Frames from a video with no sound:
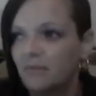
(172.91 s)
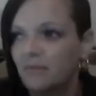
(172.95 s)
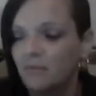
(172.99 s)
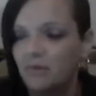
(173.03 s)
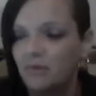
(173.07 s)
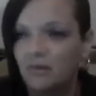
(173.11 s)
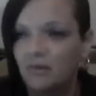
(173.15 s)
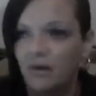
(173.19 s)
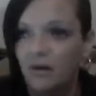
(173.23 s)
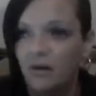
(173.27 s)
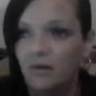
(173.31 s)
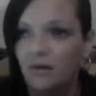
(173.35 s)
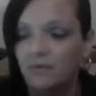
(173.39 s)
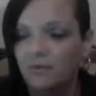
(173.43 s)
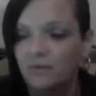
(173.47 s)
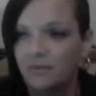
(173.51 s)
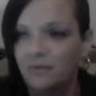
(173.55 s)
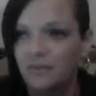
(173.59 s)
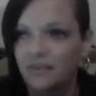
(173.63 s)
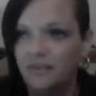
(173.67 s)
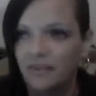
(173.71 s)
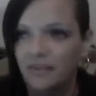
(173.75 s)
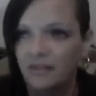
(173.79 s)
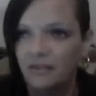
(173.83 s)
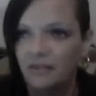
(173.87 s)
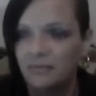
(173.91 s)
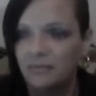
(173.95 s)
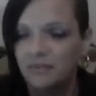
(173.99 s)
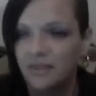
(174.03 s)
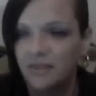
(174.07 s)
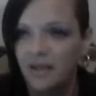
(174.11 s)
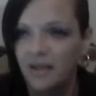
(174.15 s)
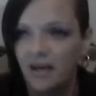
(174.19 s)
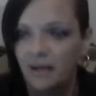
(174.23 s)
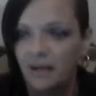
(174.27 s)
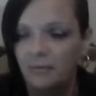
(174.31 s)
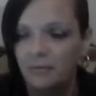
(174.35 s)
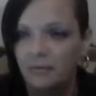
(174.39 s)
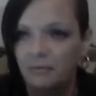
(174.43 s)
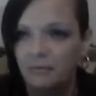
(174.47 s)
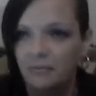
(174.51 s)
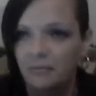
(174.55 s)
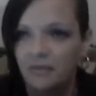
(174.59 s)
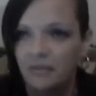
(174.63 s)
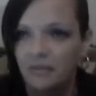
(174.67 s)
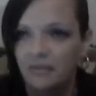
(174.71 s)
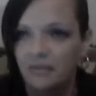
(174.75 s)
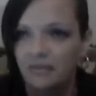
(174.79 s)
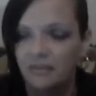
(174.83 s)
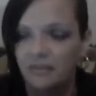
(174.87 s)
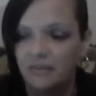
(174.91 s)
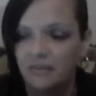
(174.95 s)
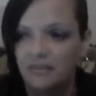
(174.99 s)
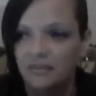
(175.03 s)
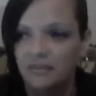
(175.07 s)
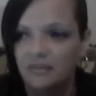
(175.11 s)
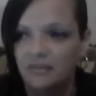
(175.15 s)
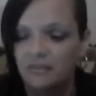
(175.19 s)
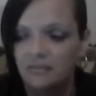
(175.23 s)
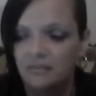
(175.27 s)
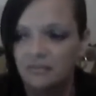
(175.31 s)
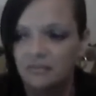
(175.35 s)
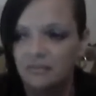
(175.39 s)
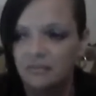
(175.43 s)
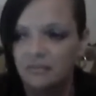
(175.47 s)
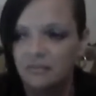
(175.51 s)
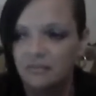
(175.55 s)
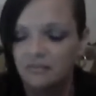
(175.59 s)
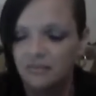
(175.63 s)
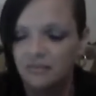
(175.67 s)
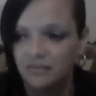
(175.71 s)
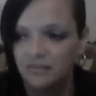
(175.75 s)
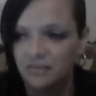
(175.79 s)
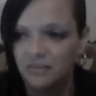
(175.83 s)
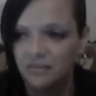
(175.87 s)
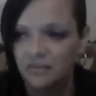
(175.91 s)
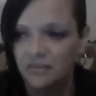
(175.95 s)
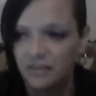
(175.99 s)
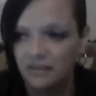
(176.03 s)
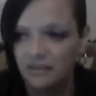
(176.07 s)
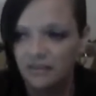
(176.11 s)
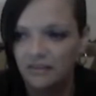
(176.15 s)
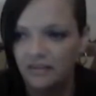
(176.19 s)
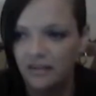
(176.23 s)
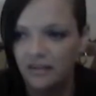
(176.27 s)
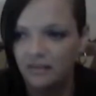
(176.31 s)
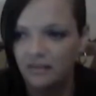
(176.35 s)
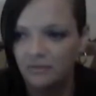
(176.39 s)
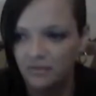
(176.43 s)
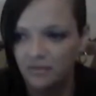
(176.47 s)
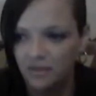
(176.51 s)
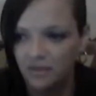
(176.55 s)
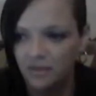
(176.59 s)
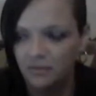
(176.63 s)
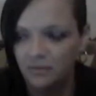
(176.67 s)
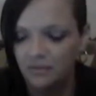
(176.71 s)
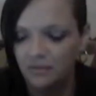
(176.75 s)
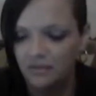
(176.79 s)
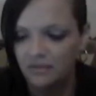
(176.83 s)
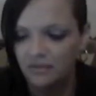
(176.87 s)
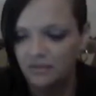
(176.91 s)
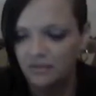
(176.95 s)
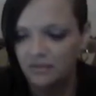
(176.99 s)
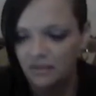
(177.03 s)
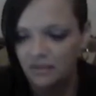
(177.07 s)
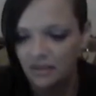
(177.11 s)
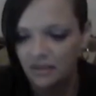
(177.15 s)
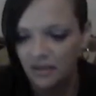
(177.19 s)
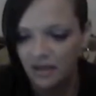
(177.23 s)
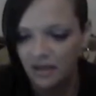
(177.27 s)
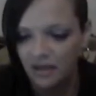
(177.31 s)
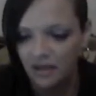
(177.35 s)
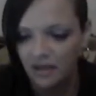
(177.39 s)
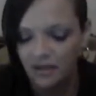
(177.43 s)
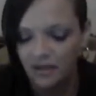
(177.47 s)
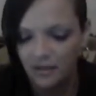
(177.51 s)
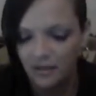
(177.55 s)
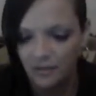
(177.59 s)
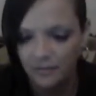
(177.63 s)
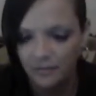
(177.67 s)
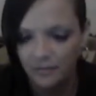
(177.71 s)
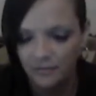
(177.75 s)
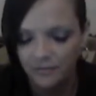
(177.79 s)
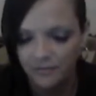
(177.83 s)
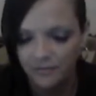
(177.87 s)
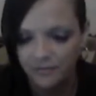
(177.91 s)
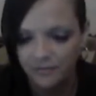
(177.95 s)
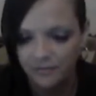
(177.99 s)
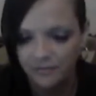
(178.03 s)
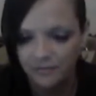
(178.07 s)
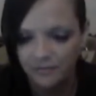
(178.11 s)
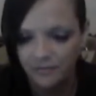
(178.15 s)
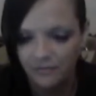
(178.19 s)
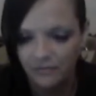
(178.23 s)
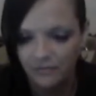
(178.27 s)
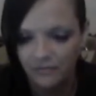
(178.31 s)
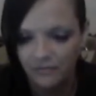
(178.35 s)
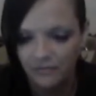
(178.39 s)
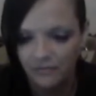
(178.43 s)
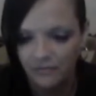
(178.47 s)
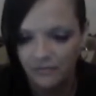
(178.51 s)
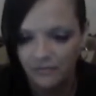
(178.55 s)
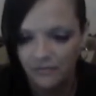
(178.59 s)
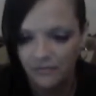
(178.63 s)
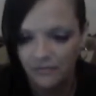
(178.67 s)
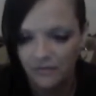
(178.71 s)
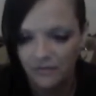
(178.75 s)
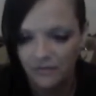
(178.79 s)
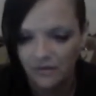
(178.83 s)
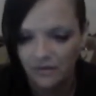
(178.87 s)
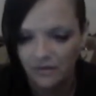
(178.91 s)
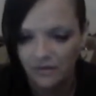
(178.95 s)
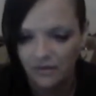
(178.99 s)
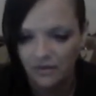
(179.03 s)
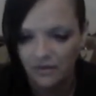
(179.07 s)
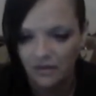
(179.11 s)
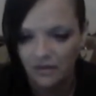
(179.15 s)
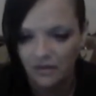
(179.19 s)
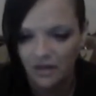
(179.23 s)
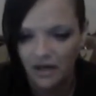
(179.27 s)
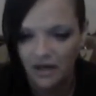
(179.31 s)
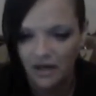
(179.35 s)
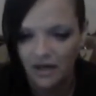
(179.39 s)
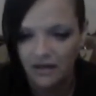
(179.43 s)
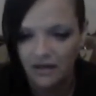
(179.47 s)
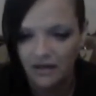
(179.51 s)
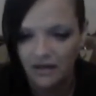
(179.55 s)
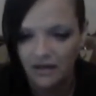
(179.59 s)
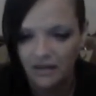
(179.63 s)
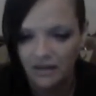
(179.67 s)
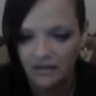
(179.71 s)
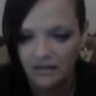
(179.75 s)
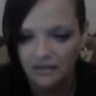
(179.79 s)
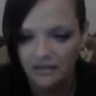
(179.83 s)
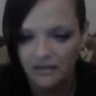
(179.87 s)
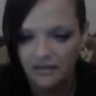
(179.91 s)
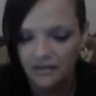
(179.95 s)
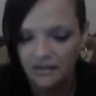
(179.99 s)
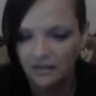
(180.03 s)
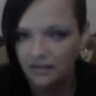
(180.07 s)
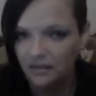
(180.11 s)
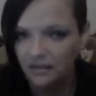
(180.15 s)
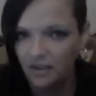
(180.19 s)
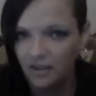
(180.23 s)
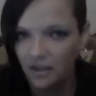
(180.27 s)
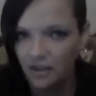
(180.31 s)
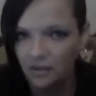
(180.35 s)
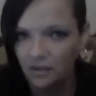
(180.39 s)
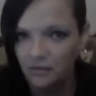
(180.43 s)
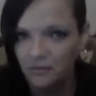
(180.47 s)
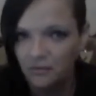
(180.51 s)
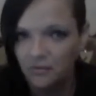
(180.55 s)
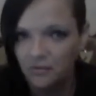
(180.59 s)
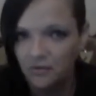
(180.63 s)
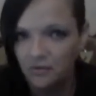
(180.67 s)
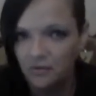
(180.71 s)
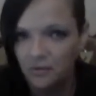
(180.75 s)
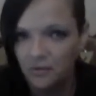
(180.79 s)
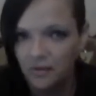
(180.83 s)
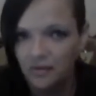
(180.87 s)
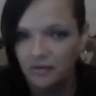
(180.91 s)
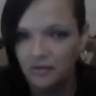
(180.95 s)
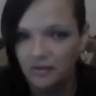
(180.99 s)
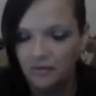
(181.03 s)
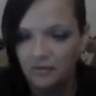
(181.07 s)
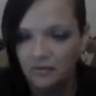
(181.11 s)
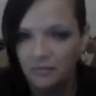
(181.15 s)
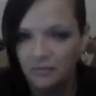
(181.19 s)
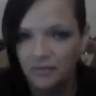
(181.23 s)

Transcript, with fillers: well, all three times it happened, but let's just get down to it. Um, I didn't go for a while